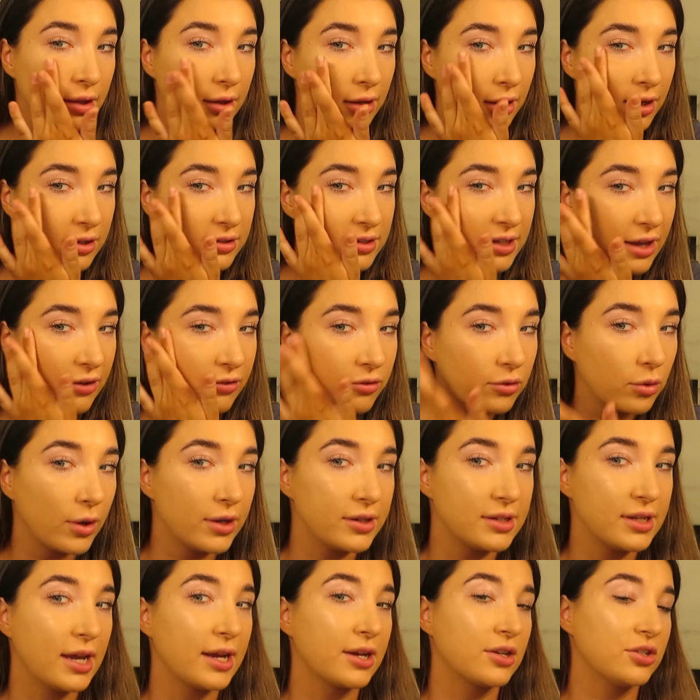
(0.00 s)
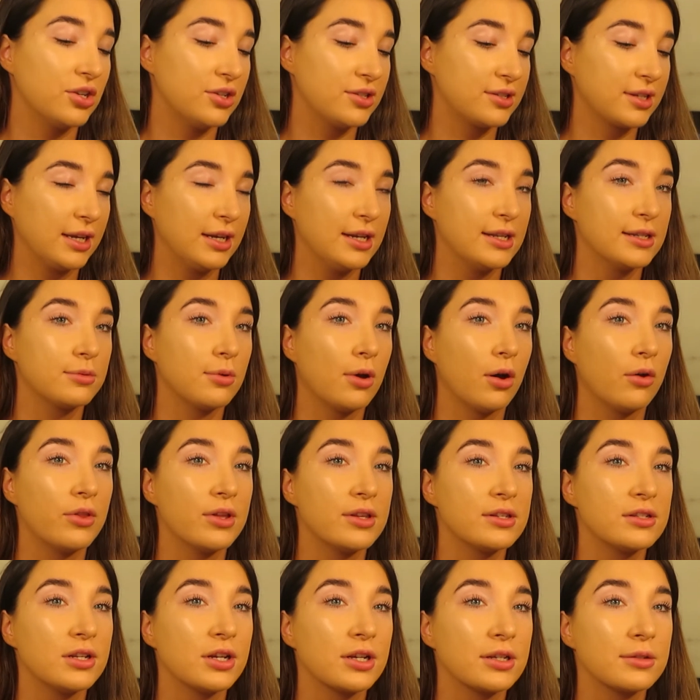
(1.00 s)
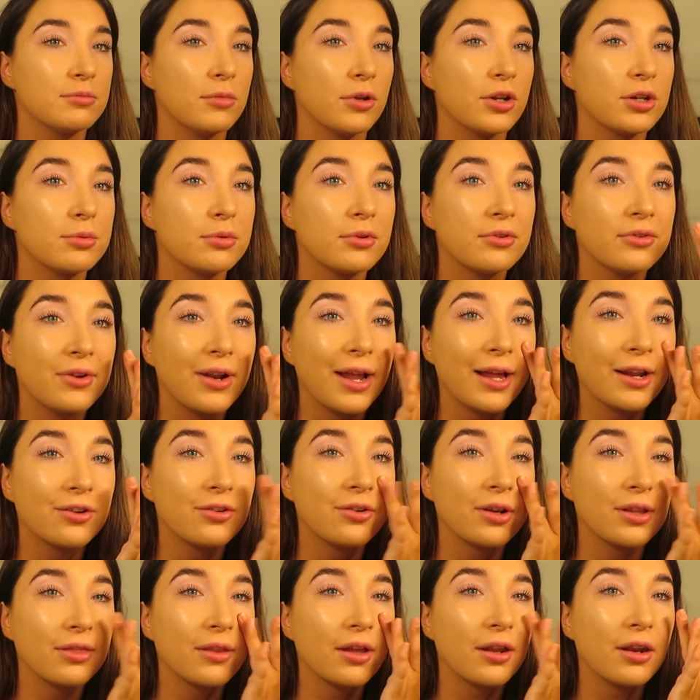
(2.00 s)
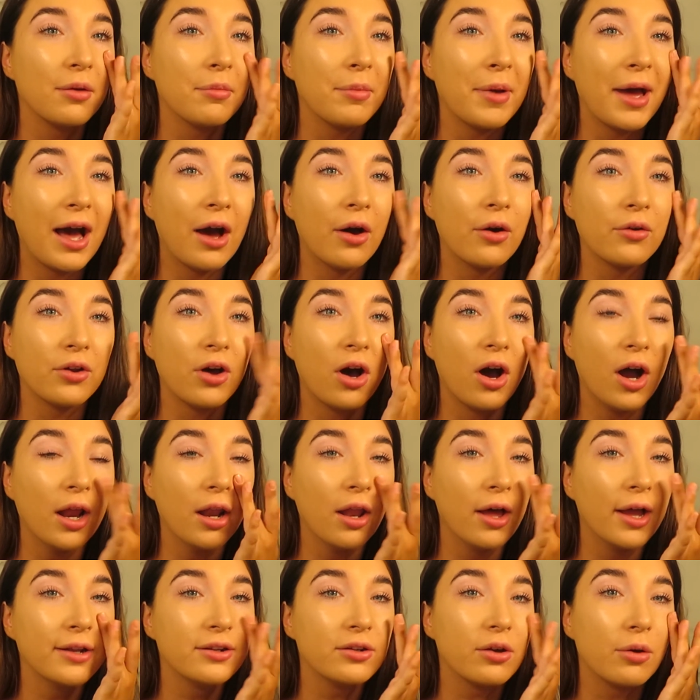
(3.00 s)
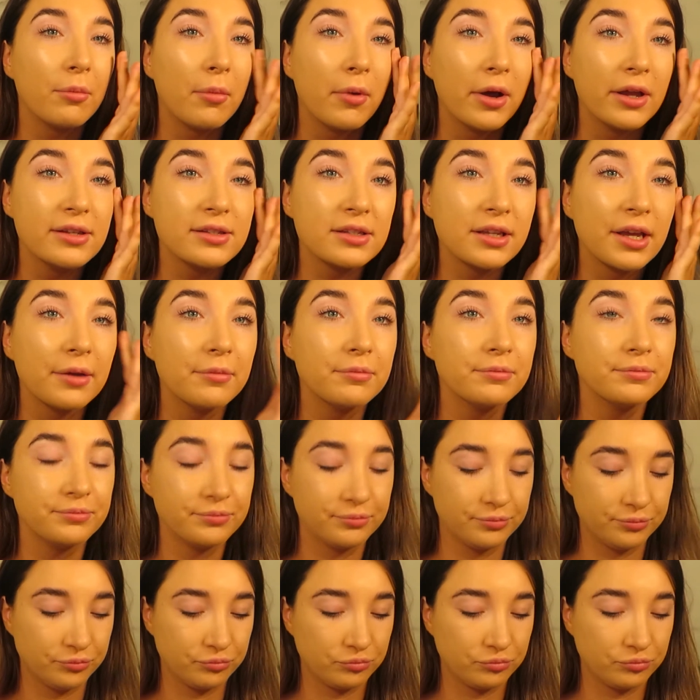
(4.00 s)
Because I have quite textured skin as well, this looks much more flattering than a powder highlight on my skin.